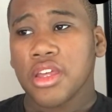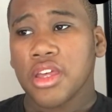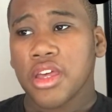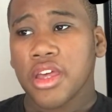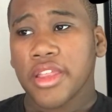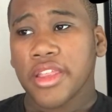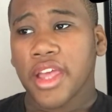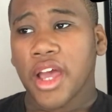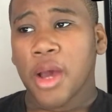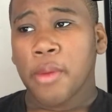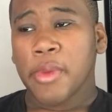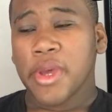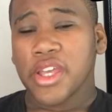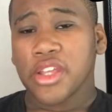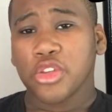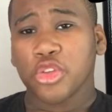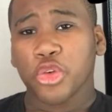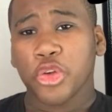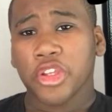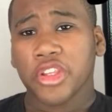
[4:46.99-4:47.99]
and now I'm at
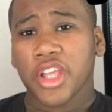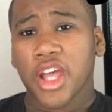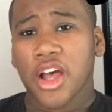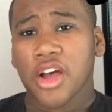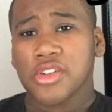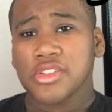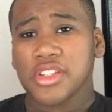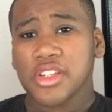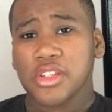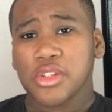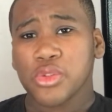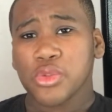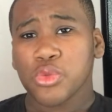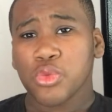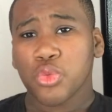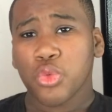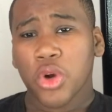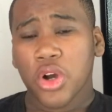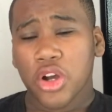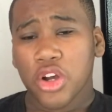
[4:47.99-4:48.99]

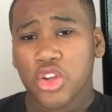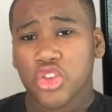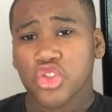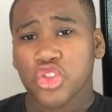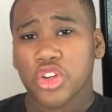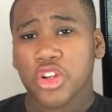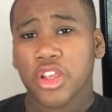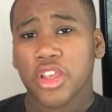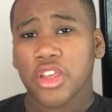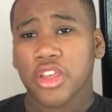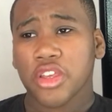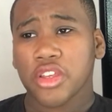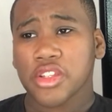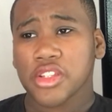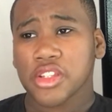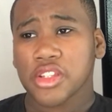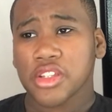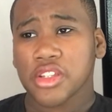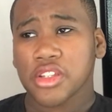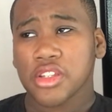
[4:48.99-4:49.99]
3,100
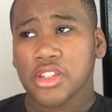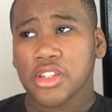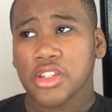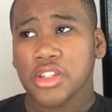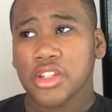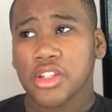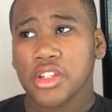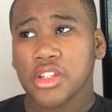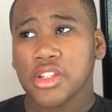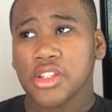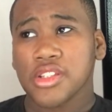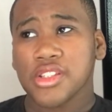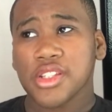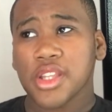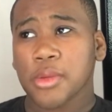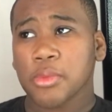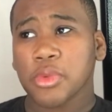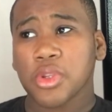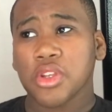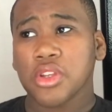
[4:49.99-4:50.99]
and
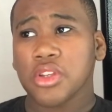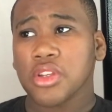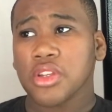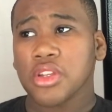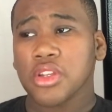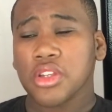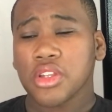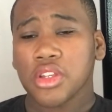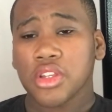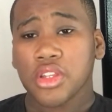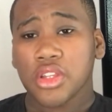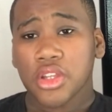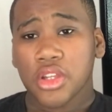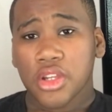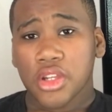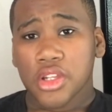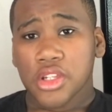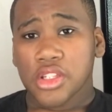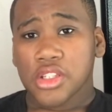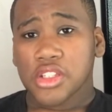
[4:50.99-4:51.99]
something.
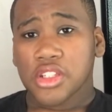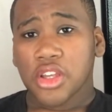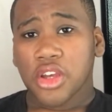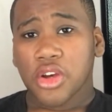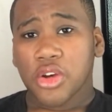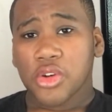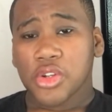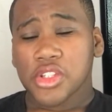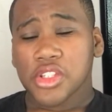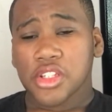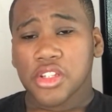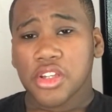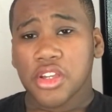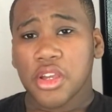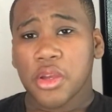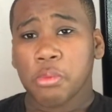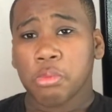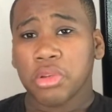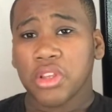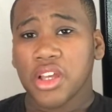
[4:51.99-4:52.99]
So it's,
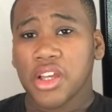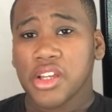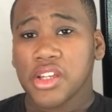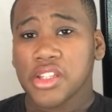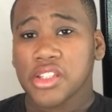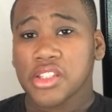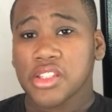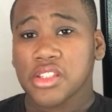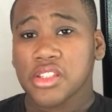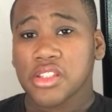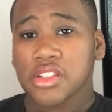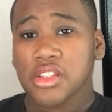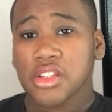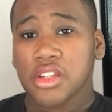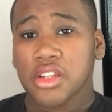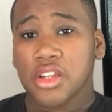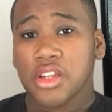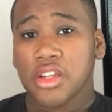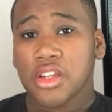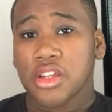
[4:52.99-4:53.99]
and plus,
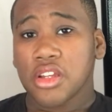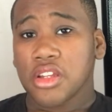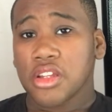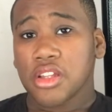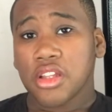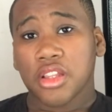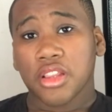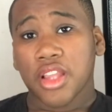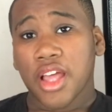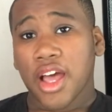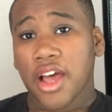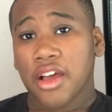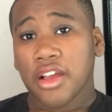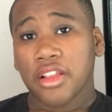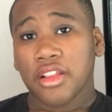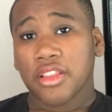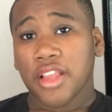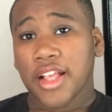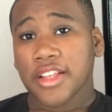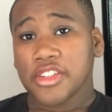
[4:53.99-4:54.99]
a lot
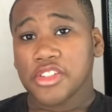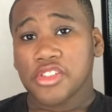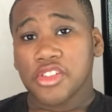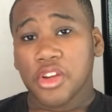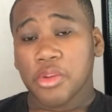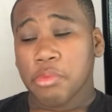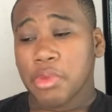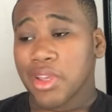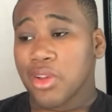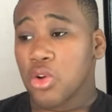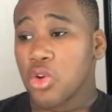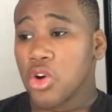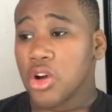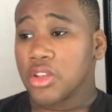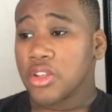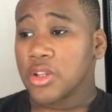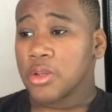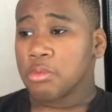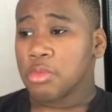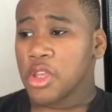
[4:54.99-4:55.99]
of stuff been going
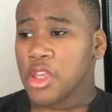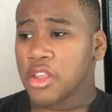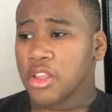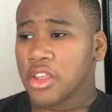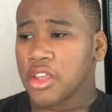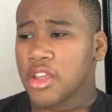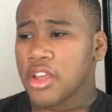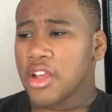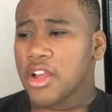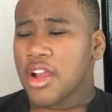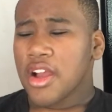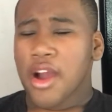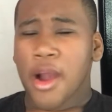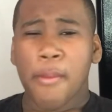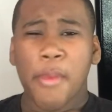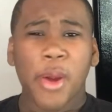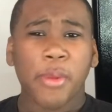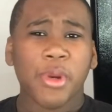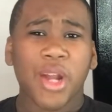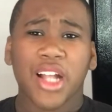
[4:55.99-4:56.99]
up lately. I
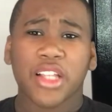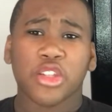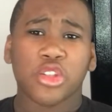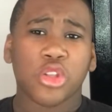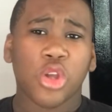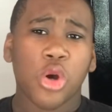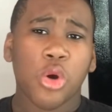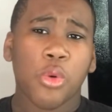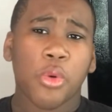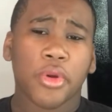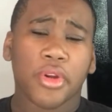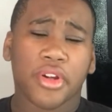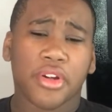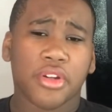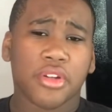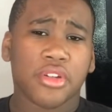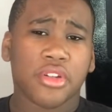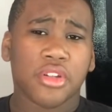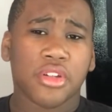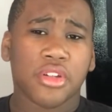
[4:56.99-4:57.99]
remember out of nowhere,
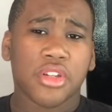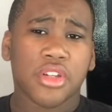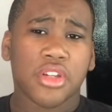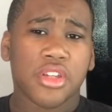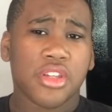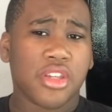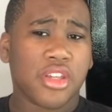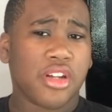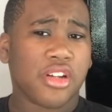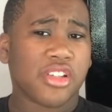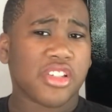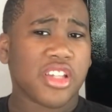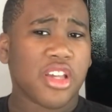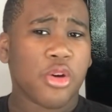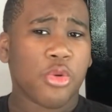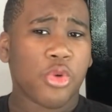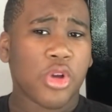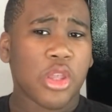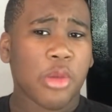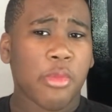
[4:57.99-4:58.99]
you know what I'm
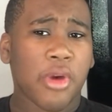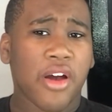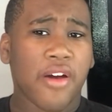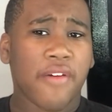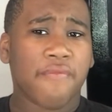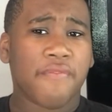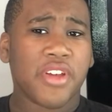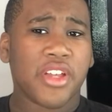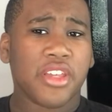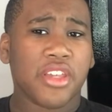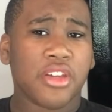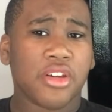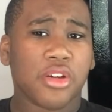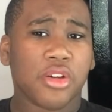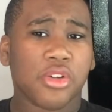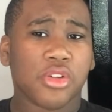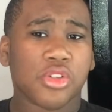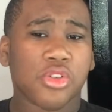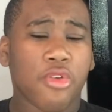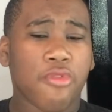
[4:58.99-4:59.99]
saying, one of my
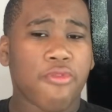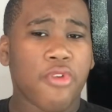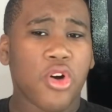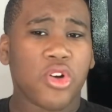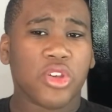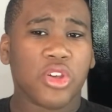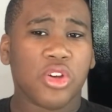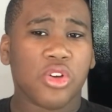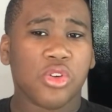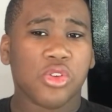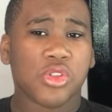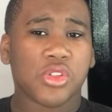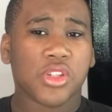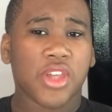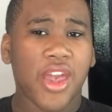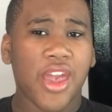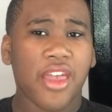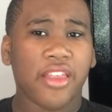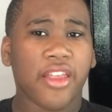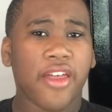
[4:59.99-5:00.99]
videos or photos
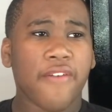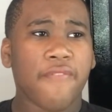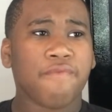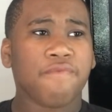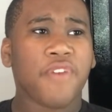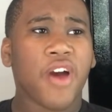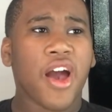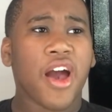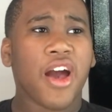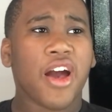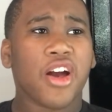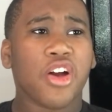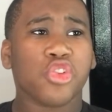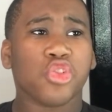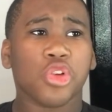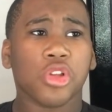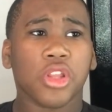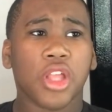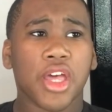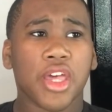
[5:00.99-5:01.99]
gained like
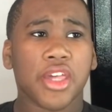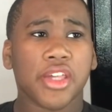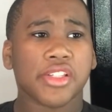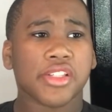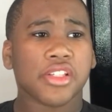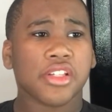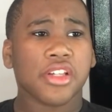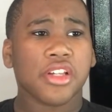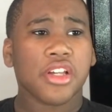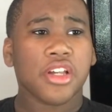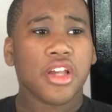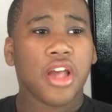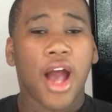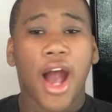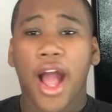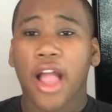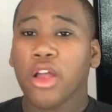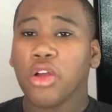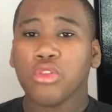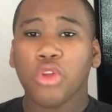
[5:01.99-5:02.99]
500 likes.
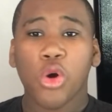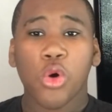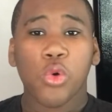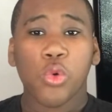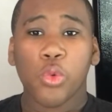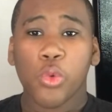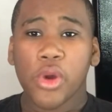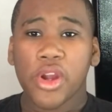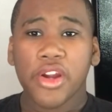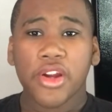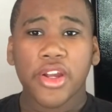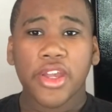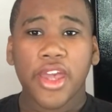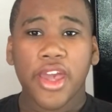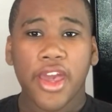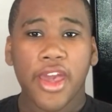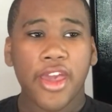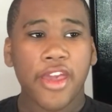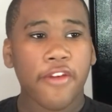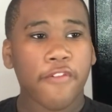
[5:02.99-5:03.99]
I don't know where it
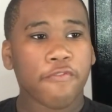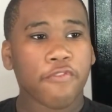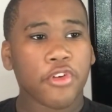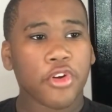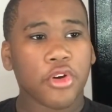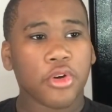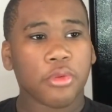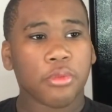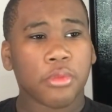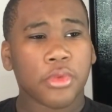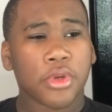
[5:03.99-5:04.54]
came from.